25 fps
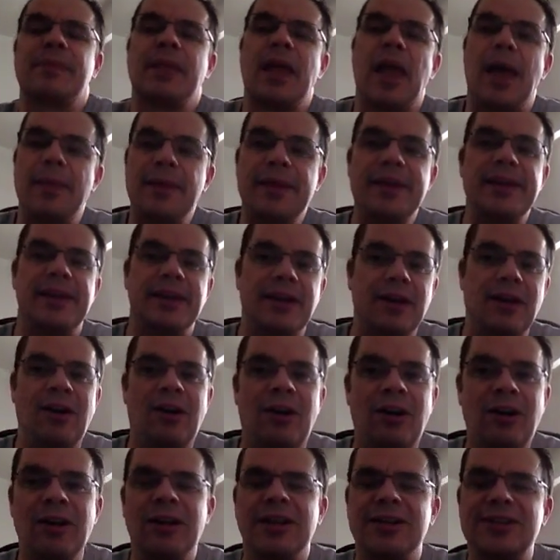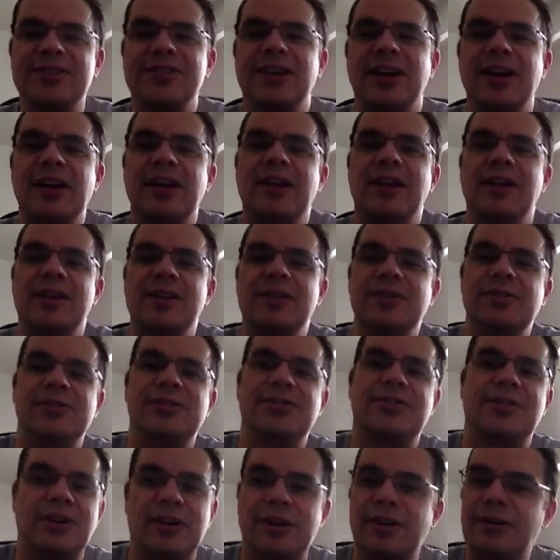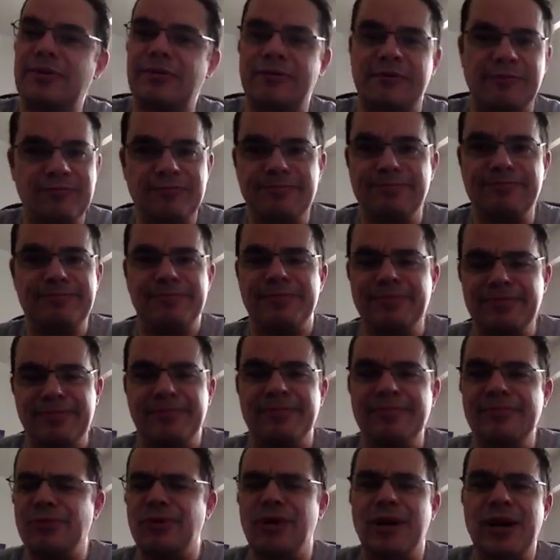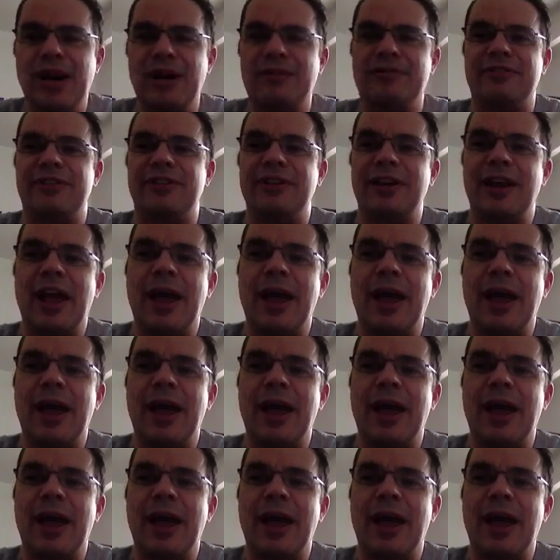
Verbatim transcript: And then you get all excited and you start whatever.